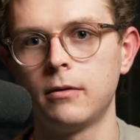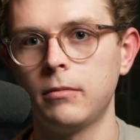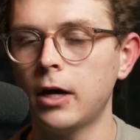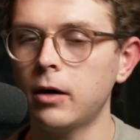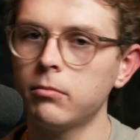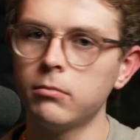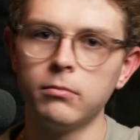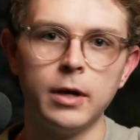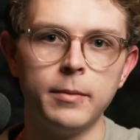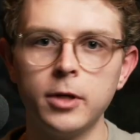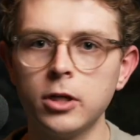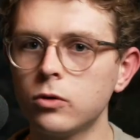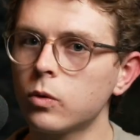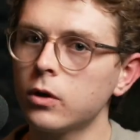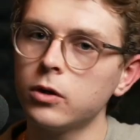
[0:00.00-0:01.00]
Now, maybe
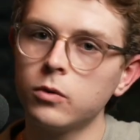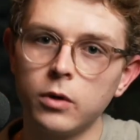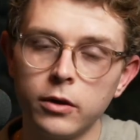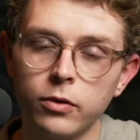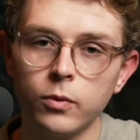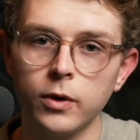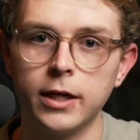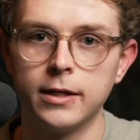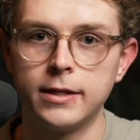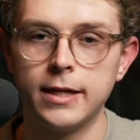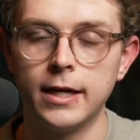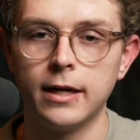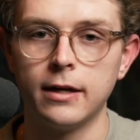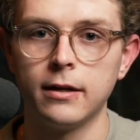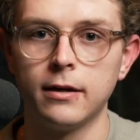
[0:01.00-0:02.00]
in 2023 it
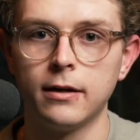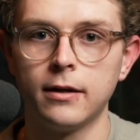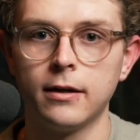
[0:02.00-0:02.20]
did.